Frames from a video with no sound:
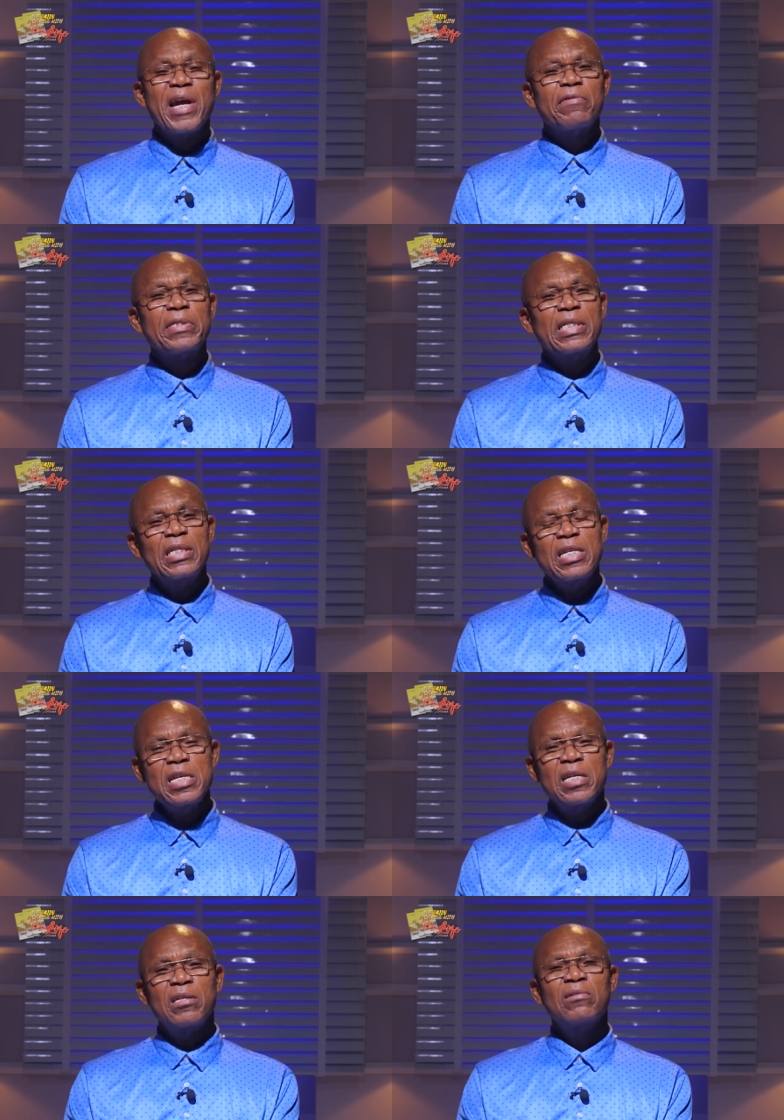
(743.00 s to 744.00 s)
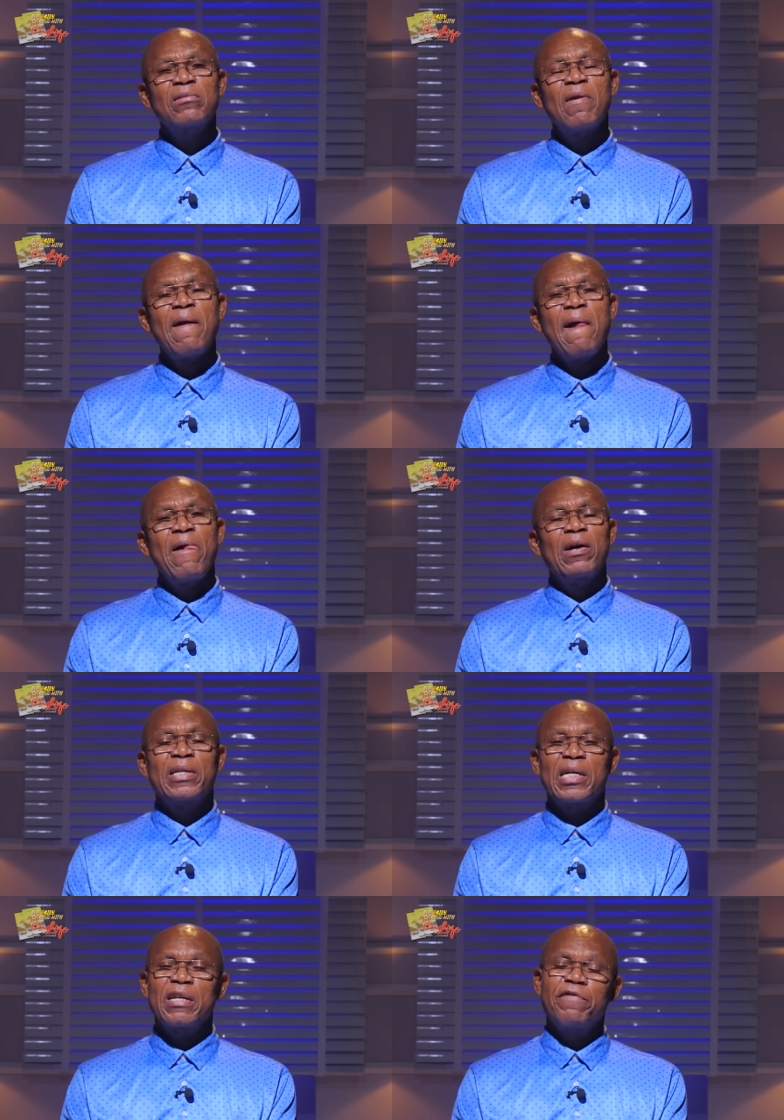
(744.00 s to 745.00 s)
have seen
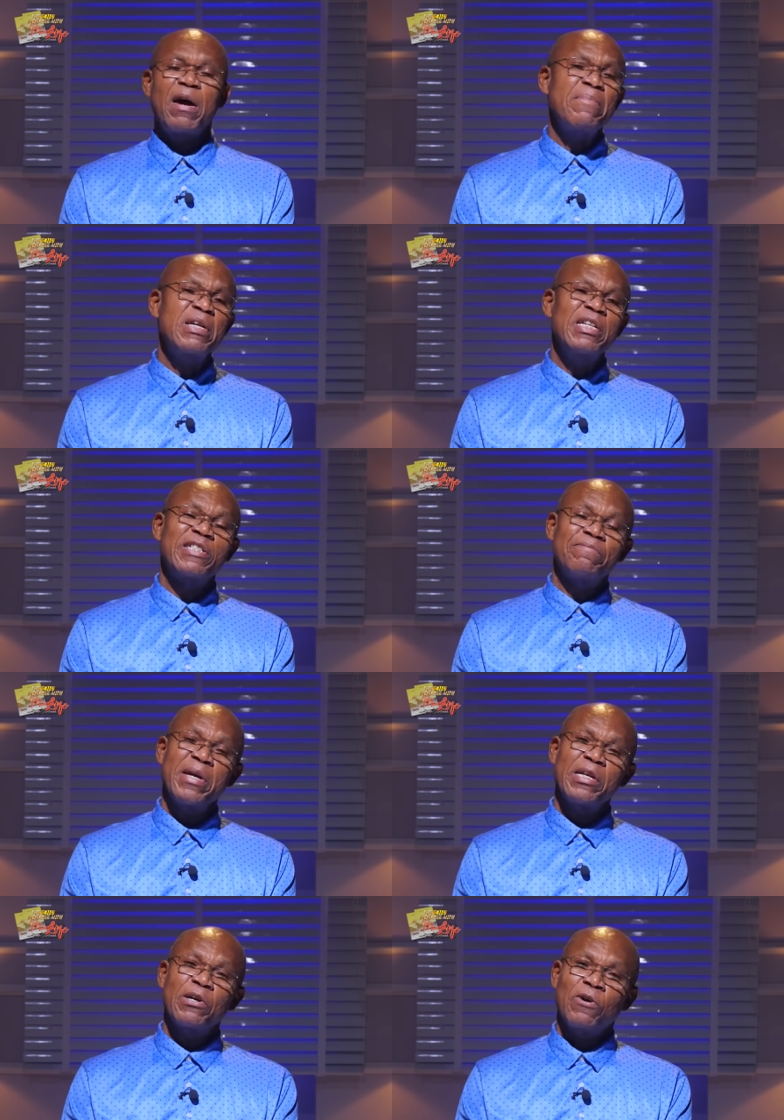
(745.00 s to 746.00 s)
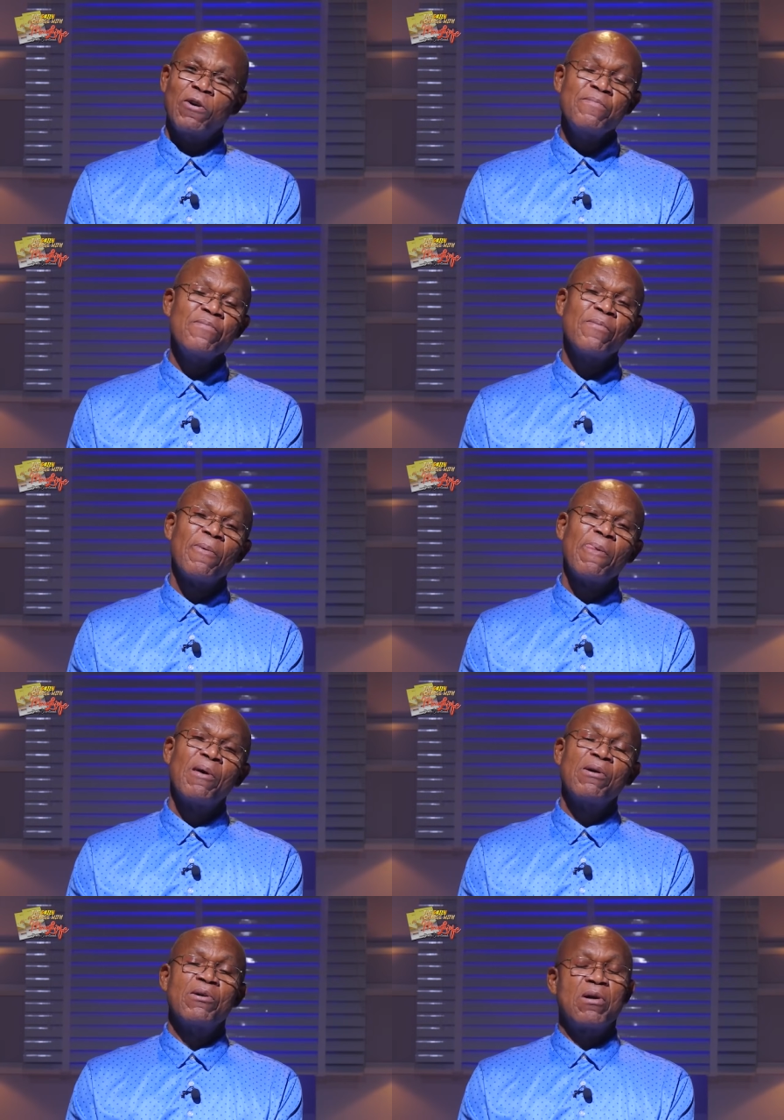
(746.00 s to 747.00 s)
that the family is made up
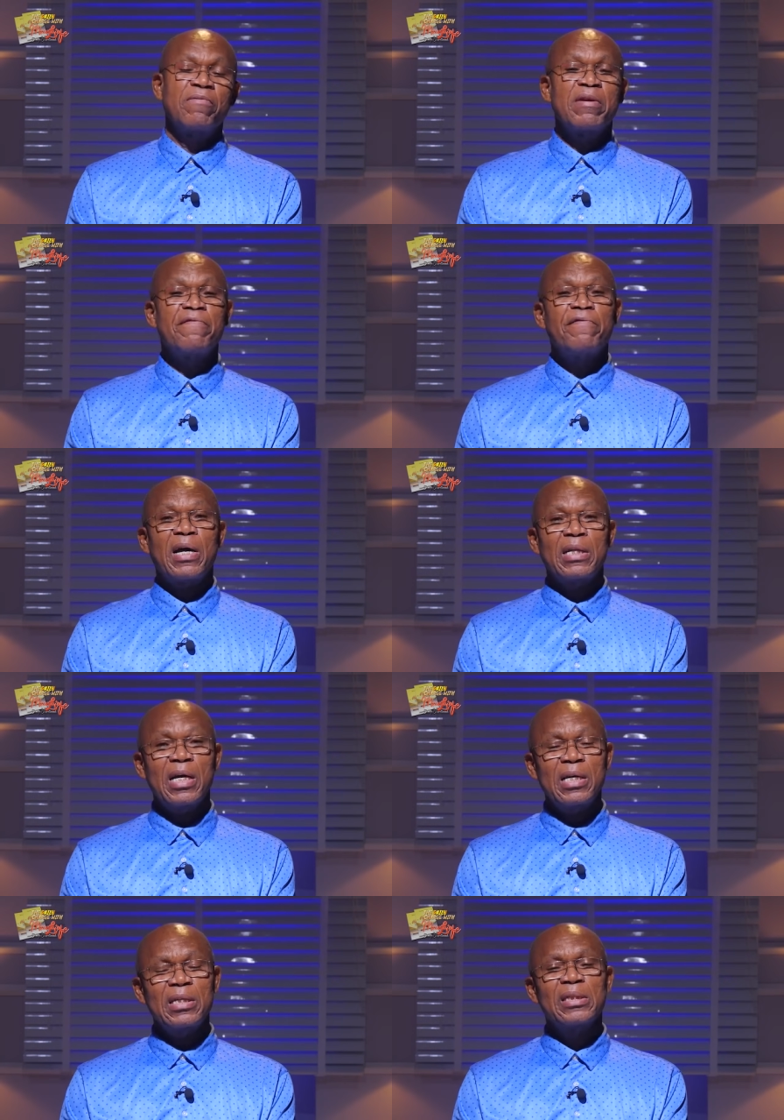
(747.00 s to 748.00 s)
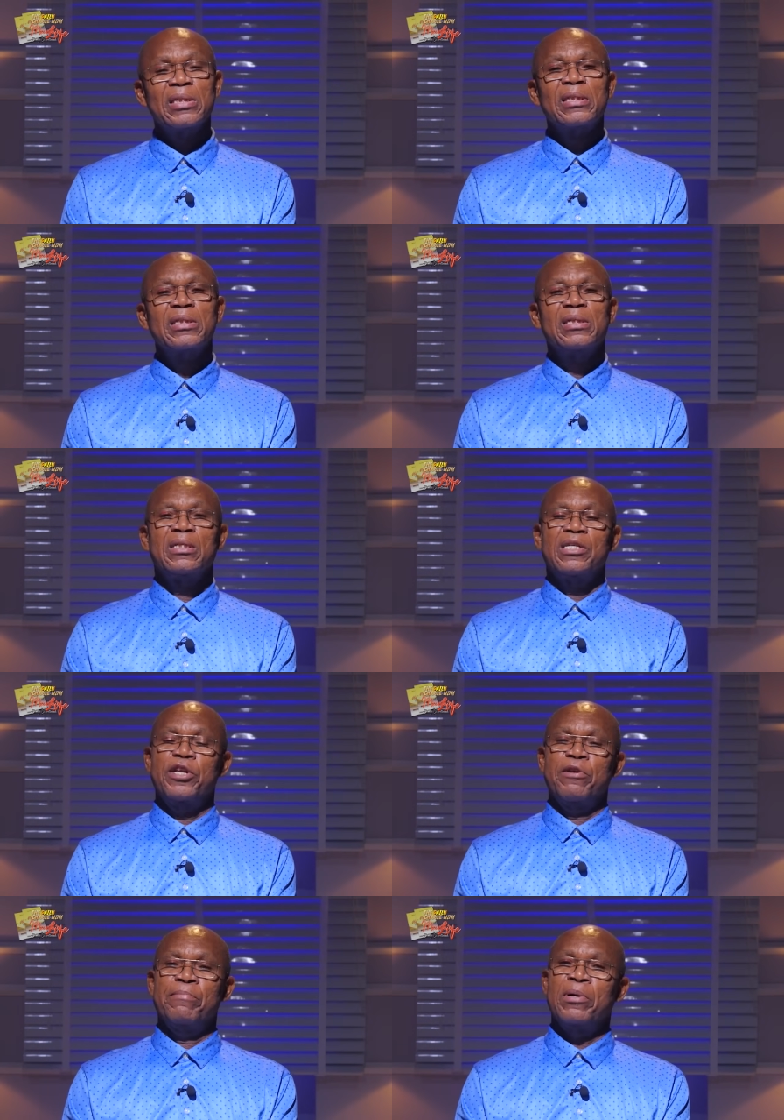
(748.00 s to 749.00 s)
of the father,
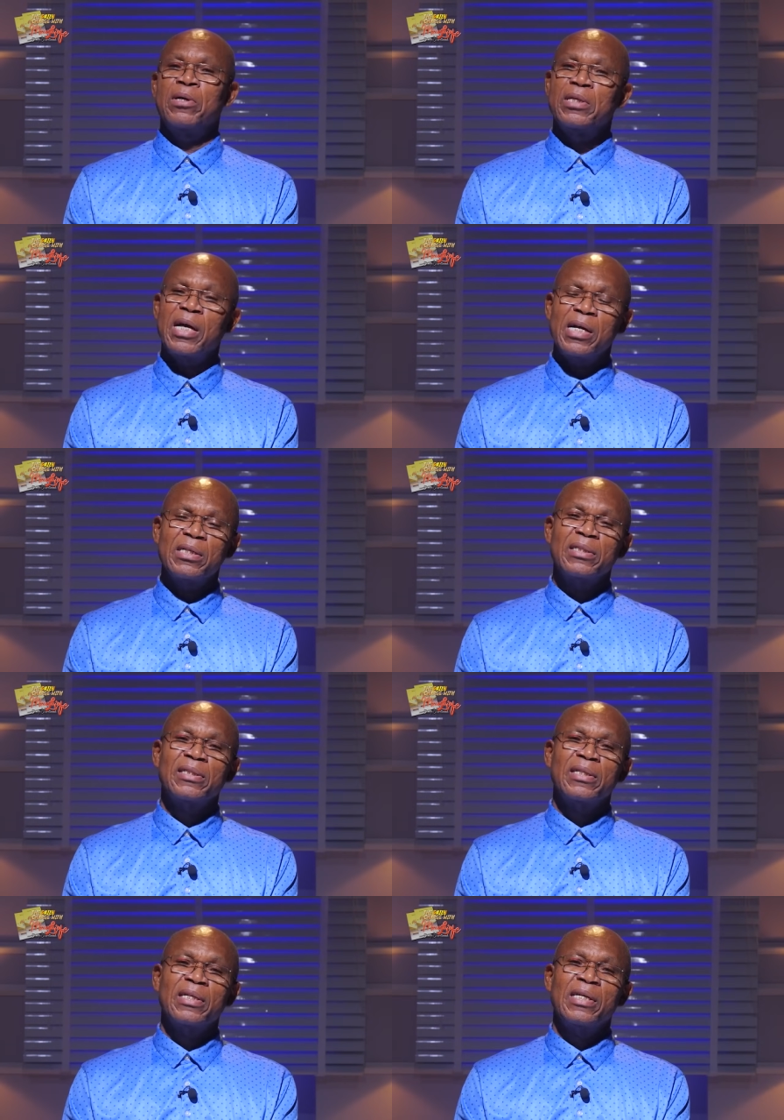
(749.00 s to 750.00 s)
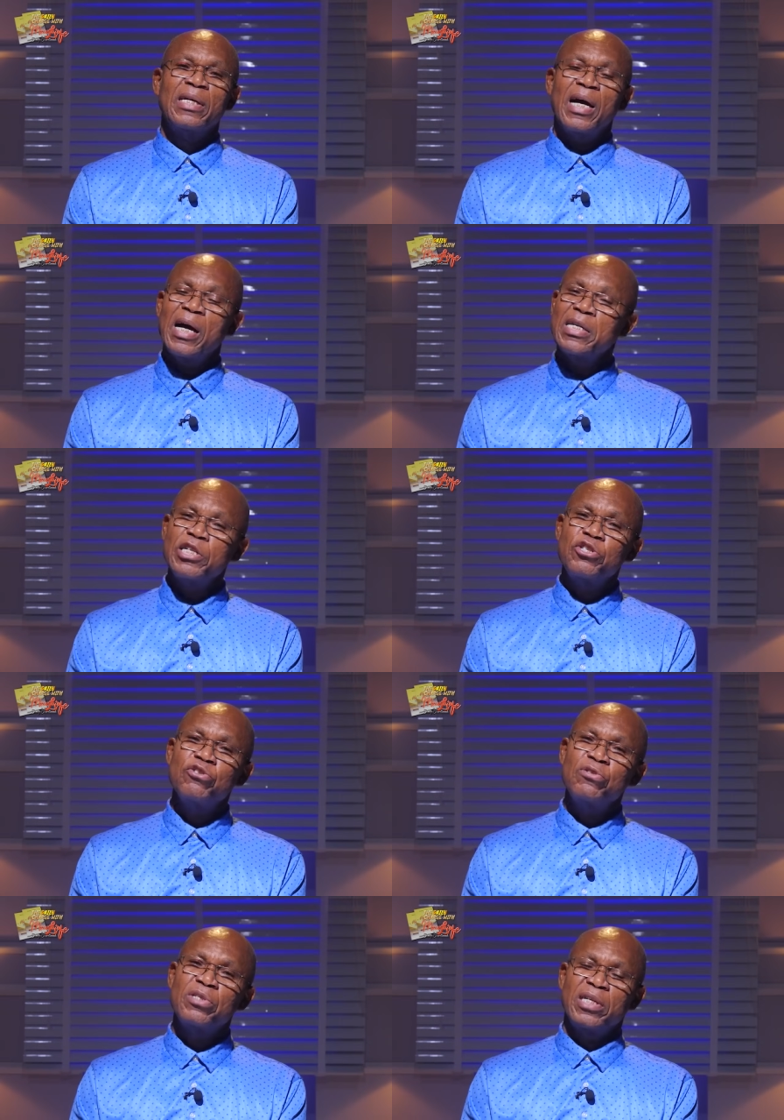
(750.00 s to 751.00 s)
the mother, and the
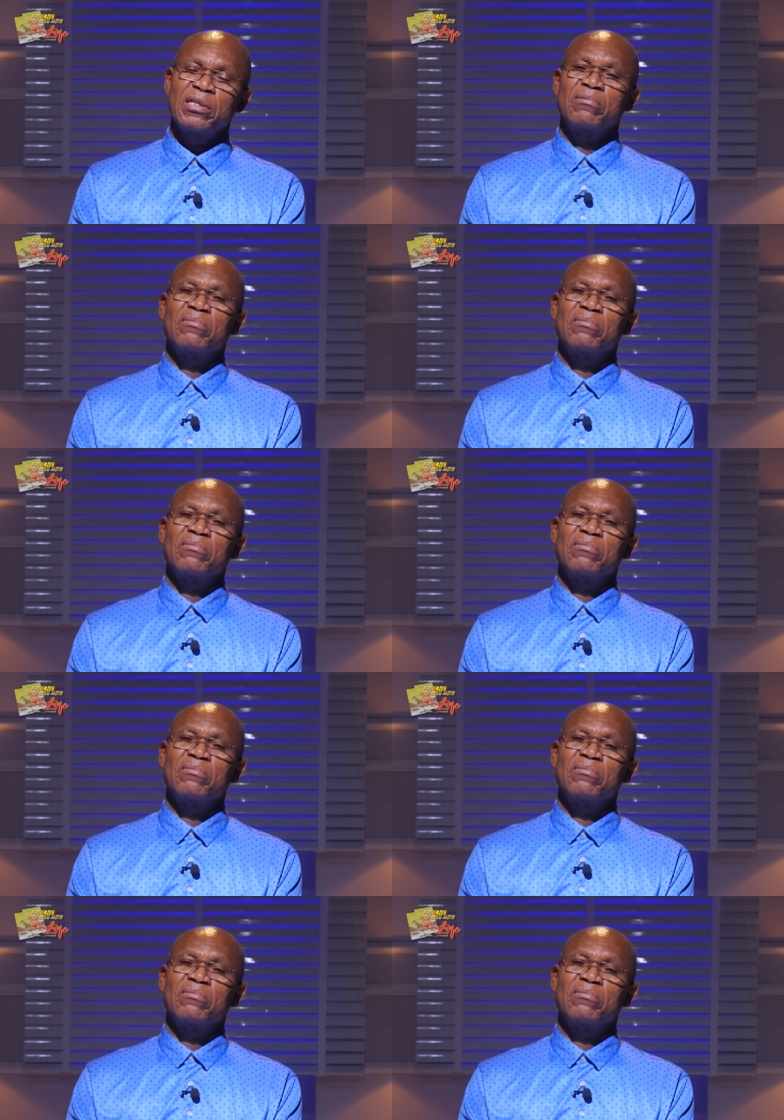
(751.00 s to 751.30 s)
children.